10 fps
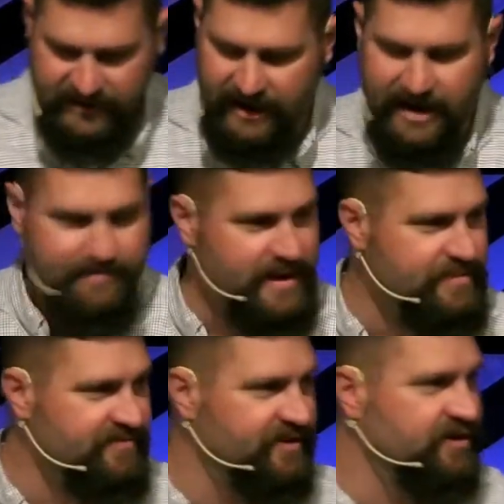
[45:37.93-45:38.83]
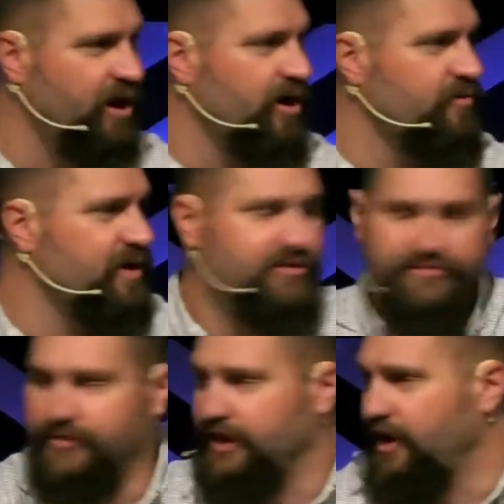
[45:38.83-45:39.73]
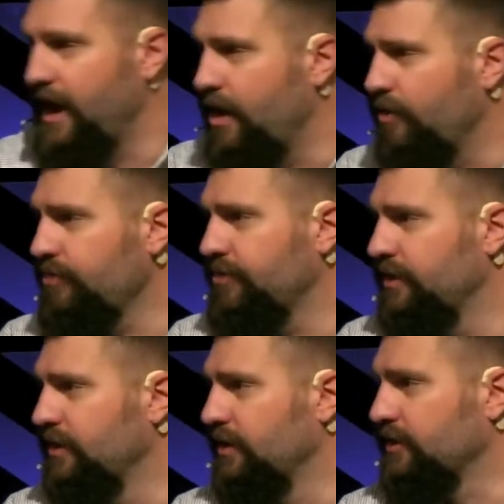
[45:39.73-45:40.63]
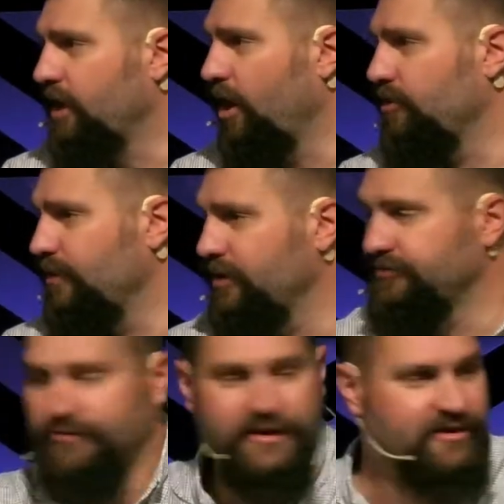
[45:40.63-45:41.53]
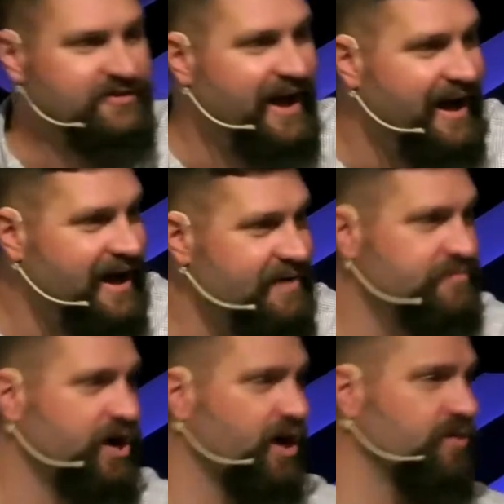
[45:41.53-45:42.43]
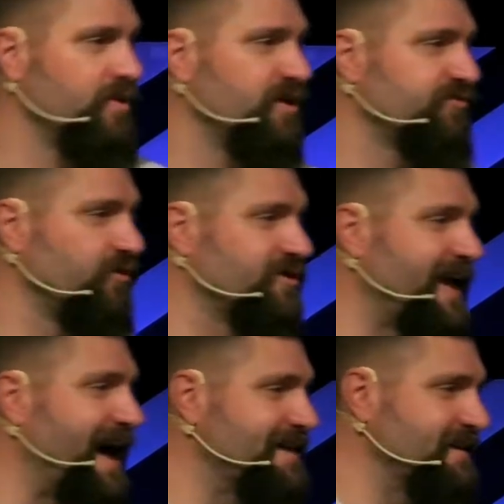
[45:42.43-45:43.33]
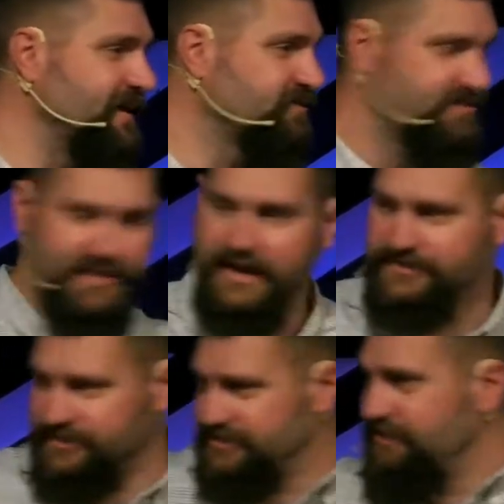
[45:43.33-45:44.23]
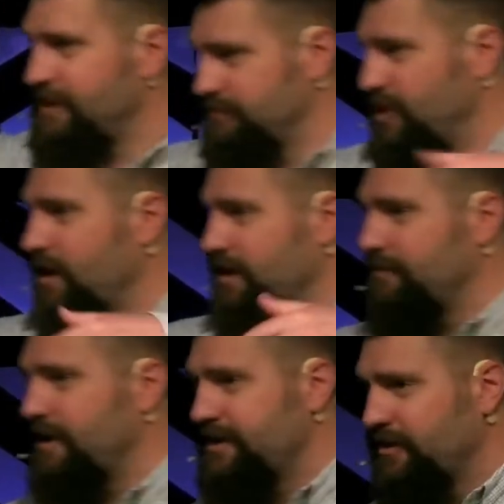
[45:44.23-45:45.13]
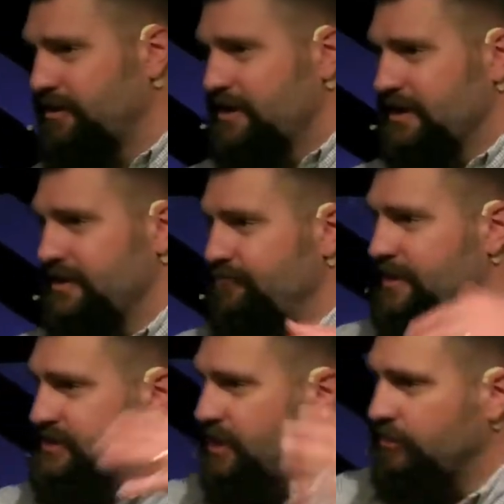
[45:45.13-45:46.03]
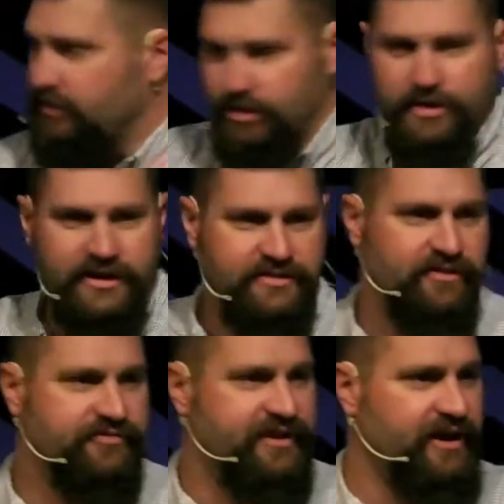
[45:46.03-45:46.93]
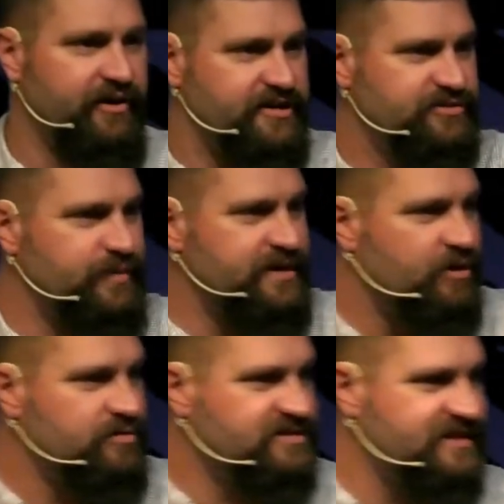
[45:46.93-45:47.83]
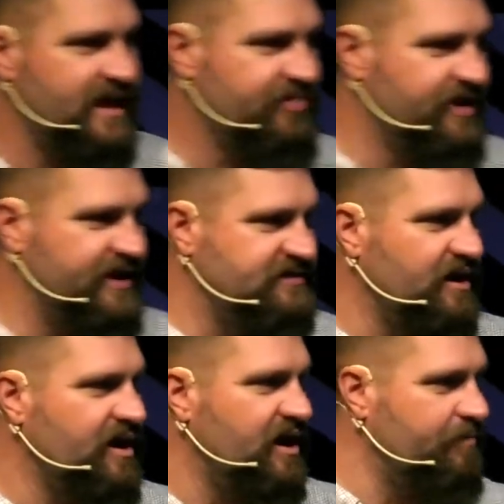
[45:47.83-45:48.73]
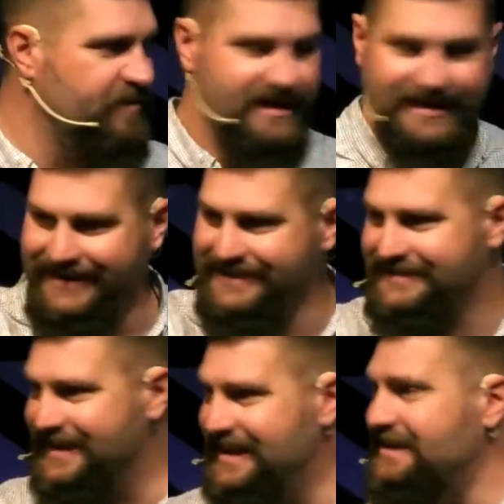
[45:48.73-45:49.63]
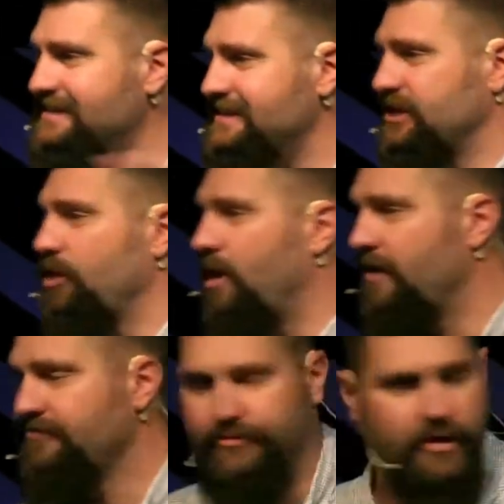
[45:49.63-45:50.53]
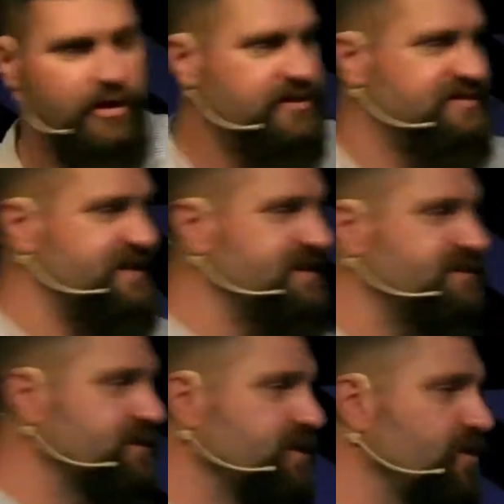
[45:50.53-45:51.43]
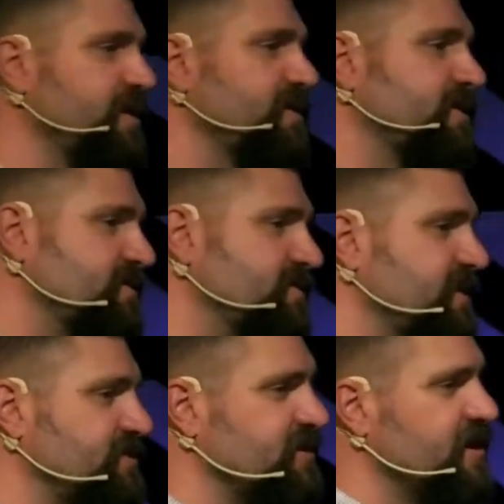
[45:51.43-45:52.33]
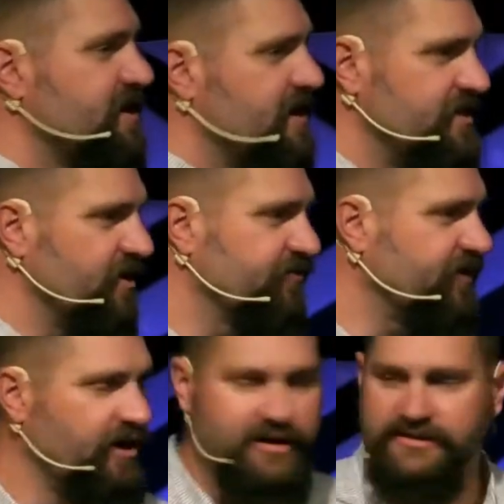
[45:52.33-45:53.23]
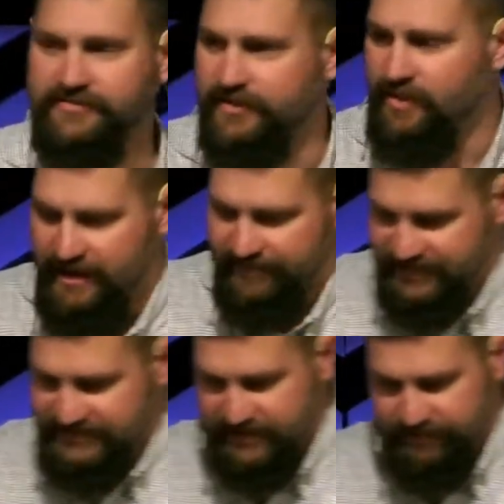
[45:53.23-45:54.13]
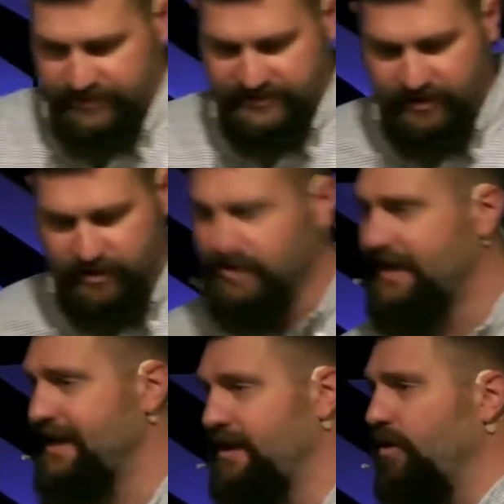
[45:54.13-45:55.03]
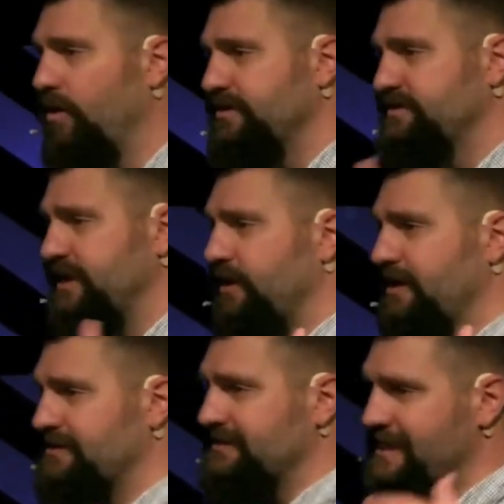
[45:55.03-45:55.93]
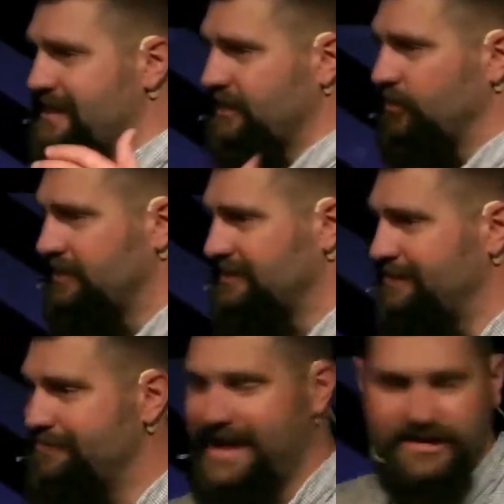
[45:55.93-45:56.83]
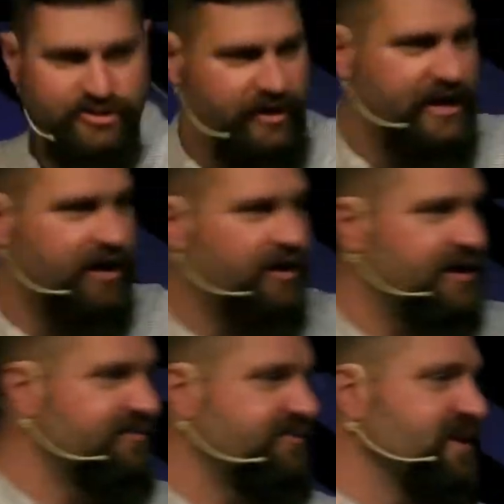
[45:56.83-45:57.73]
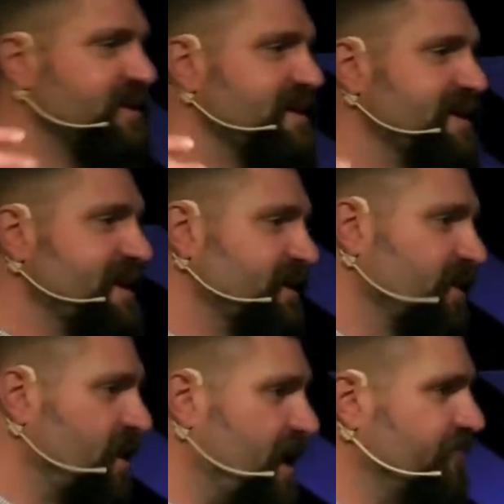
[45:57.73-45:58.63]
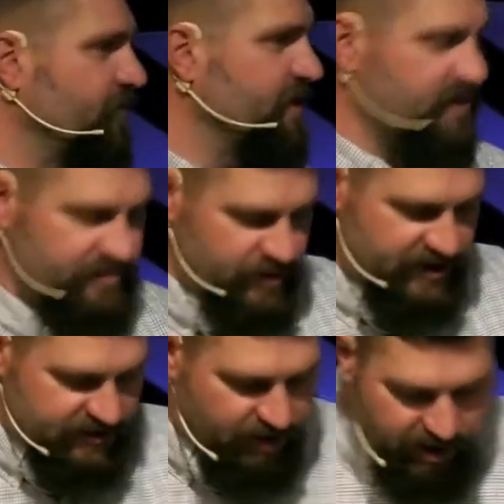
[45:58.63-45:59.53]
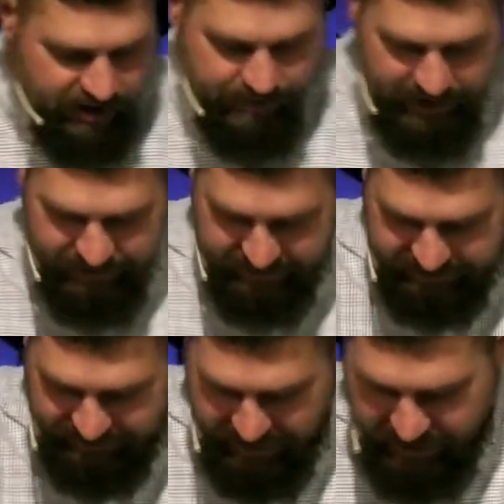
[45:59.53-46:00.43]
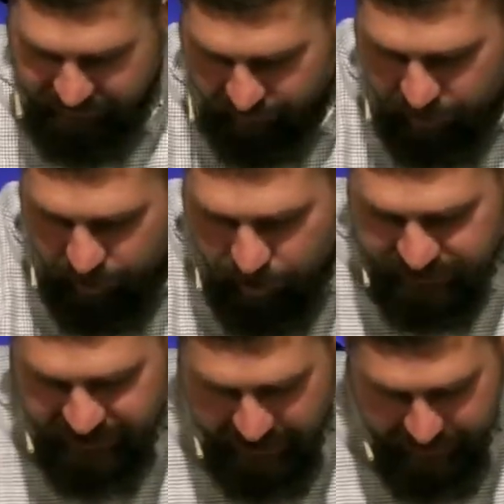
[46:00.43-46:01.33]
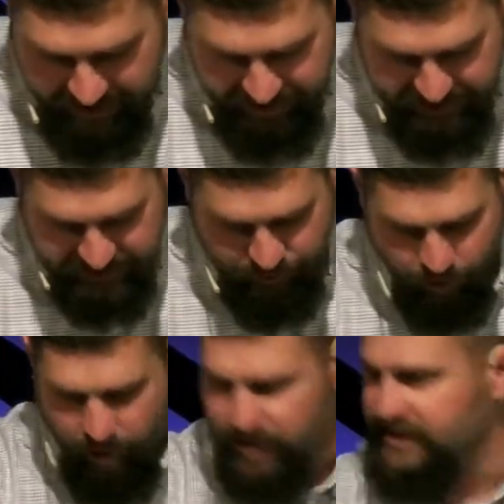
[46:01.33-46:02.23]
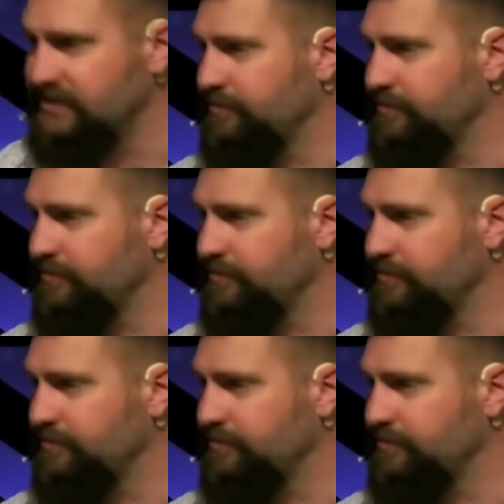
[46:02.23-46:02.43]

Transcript: uh, maybe even guardrails for your health, guardrails for your time, guardrails for diet and exercise. You see what I'm talking about here? If we don't look at those areas and we don't set things up, it's easy to go off the road. It's easy to go into the ditch in those areas of your life. Like I said, if we started looking at all these areas and taking a look at the major areas in life, we could, we could talk about this for a long time, but I think that we'll all get the